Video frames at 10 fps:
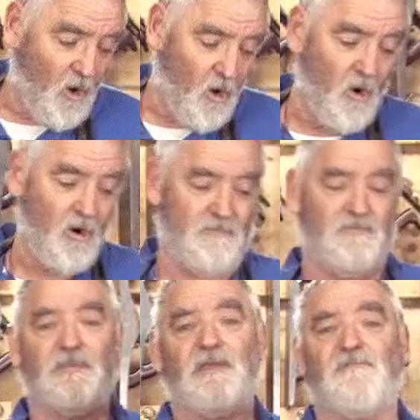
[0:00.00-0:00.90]
Or
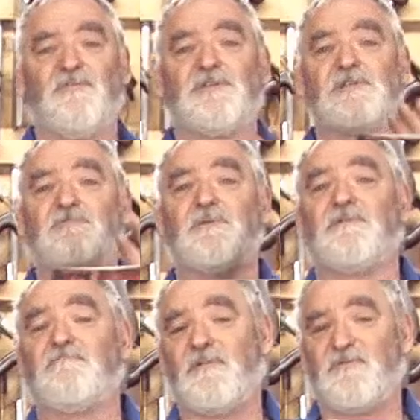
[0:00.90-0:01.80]
if you just
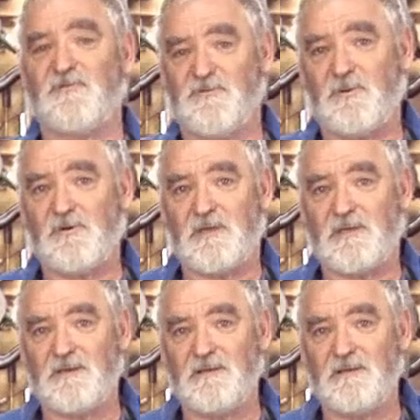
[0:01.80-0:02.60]
want a reference book,